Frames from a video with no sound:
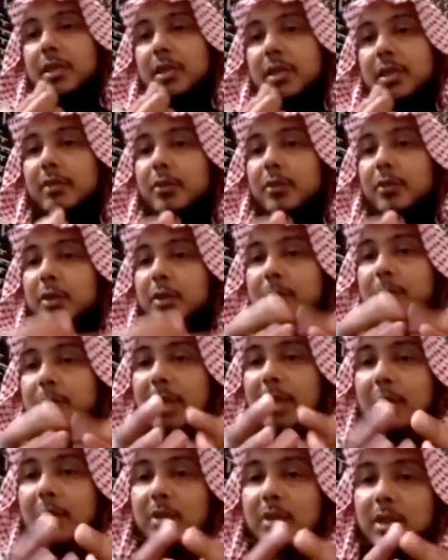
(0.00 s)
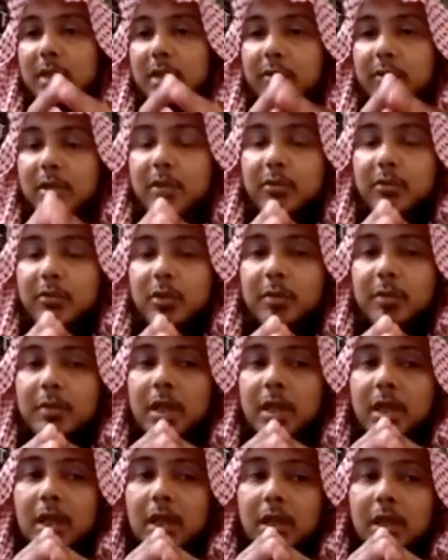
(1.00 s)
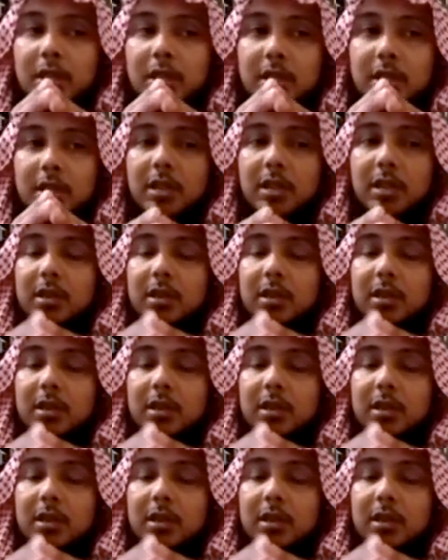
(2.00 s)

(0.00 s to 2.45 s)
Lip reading: If your spouse is suffering from sihr